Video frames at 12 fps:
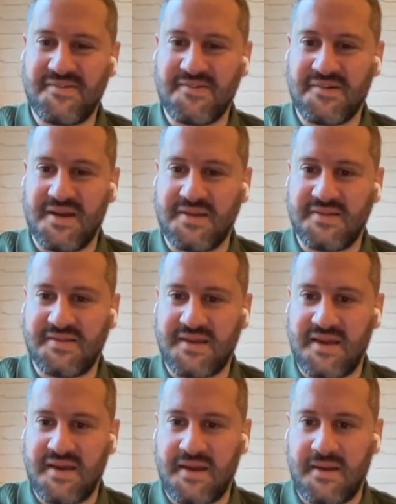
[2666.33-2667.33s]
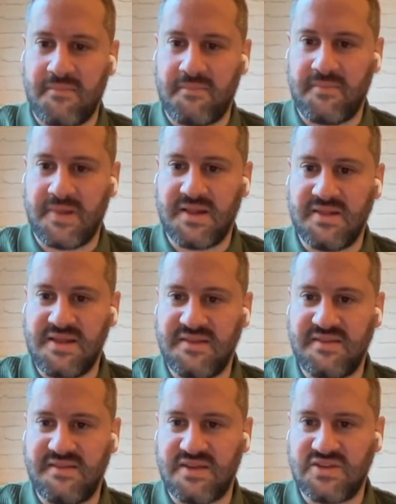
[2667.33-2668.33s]
All right.
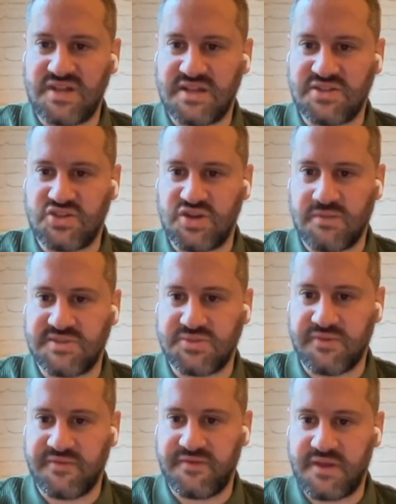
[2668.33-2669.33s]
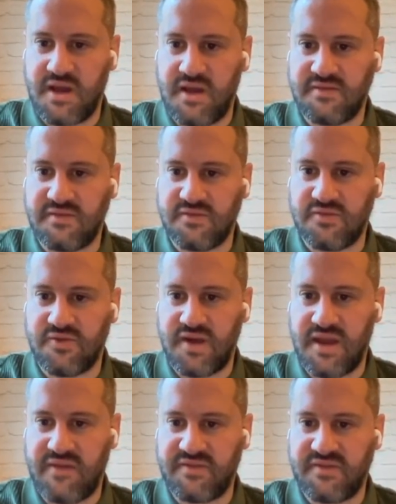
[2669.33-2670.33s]
Lizzie said she had to jump to a flight. All
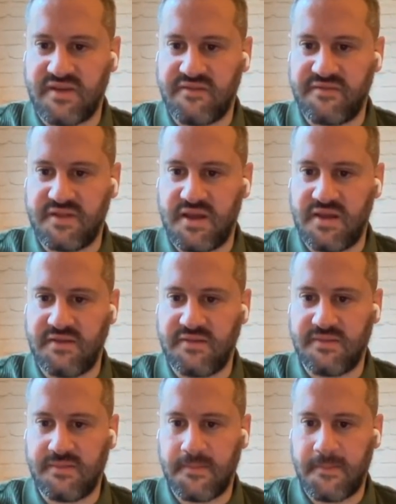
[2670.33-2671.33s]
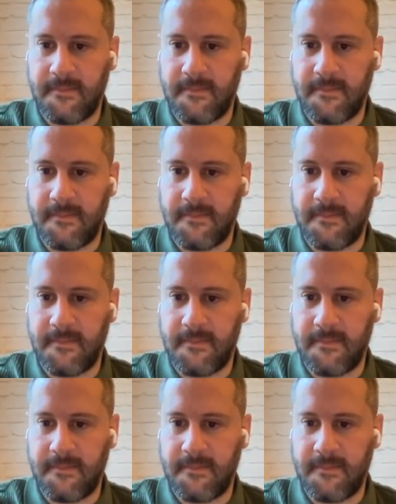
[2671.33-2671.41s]
right. Have a safe flight.